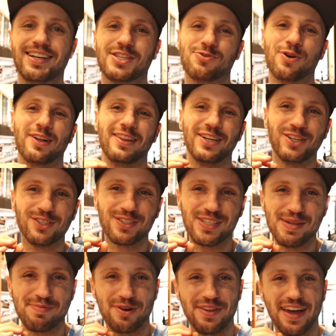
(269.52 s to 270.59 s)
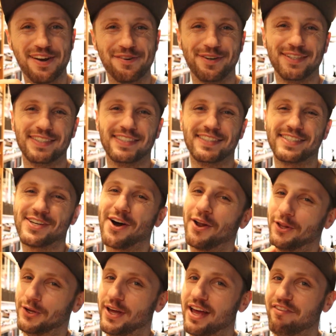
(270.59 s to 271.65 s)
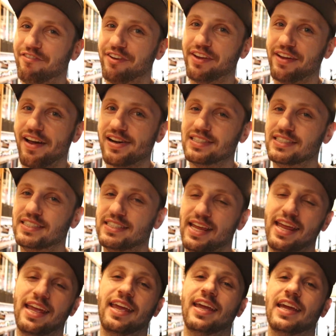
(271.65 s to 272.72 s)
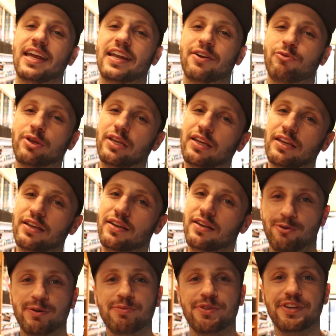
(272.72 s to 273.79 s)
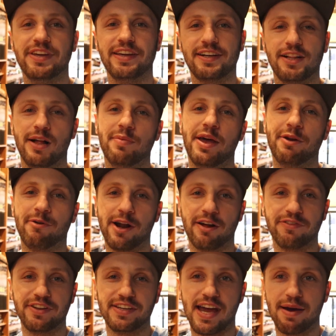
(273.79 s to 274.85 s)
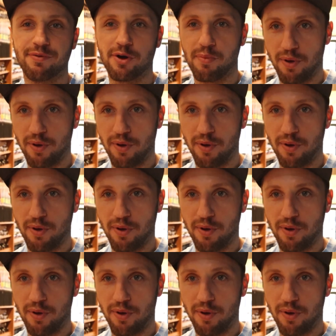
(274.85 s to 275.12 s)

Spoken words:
Swung a little steep on that one, caught a little heavy, and we ripped the club head right off the adapter.